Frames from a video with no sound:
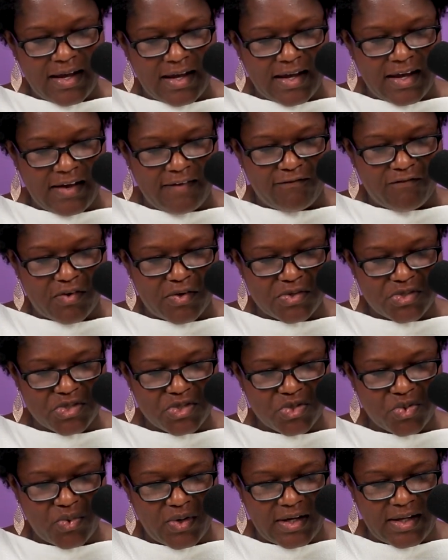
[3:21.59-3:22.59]
And verse
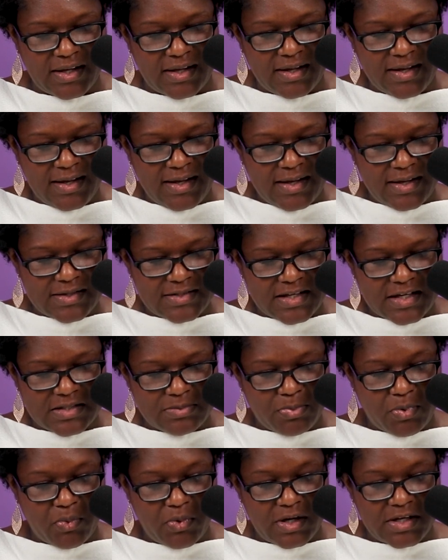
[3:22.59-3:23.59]
twenty says,
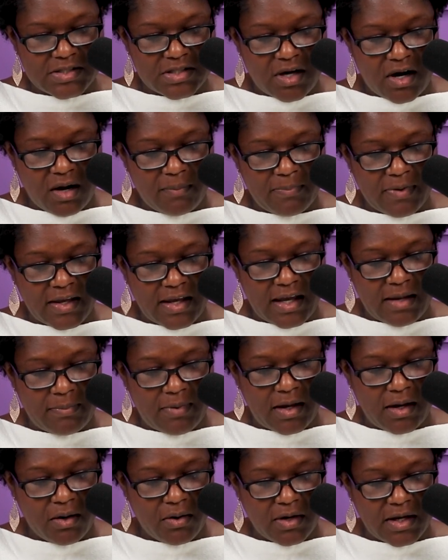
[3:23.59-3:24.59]
but when his heart became
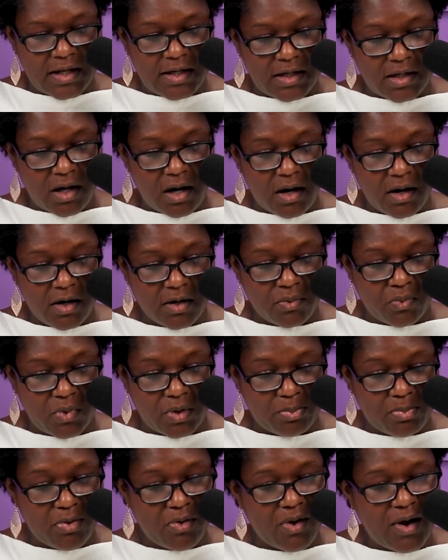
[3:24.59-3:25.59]
arrogant and hardened
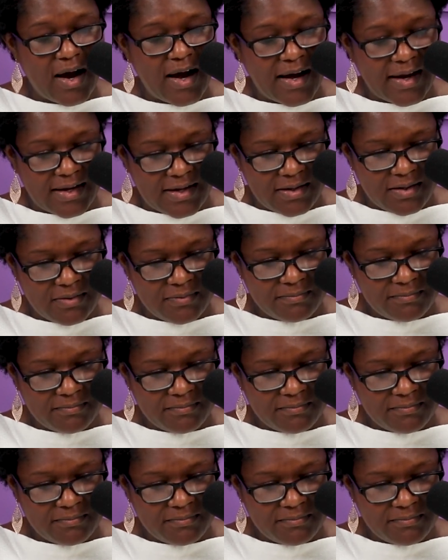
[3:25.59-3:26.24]
with pride,